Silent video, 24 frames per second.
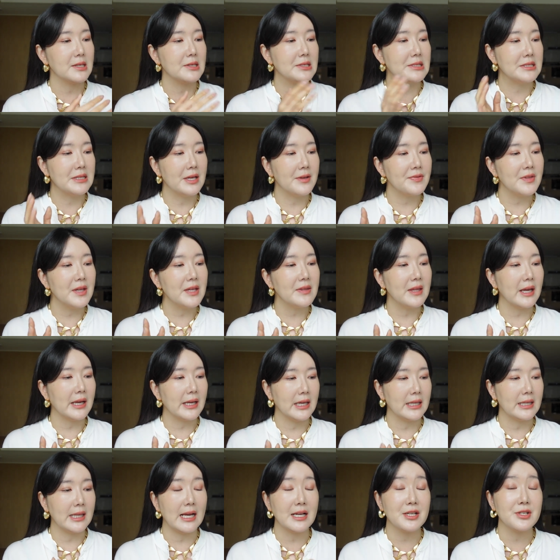there's nothing that
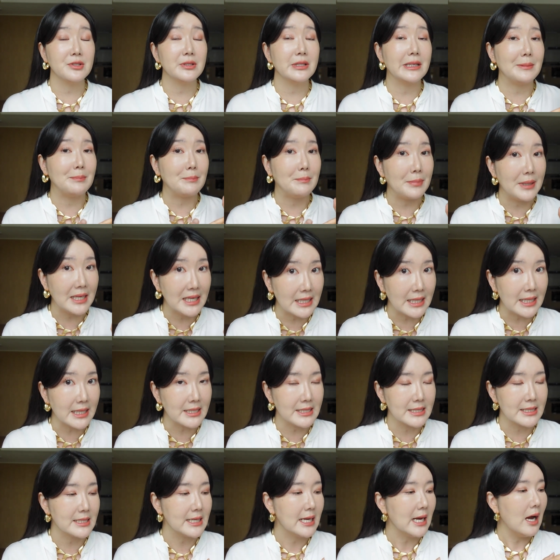can actually beat
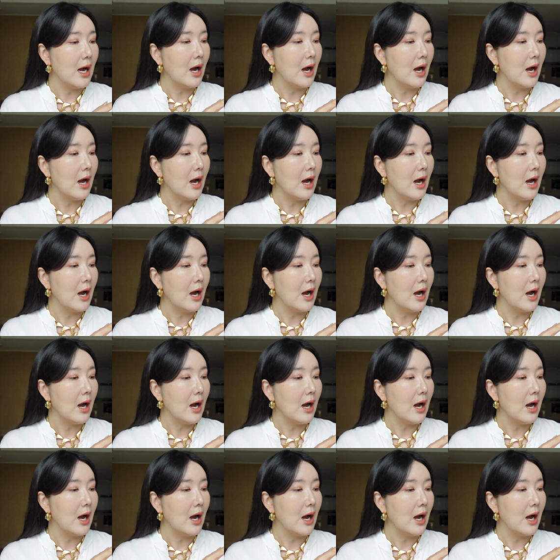it.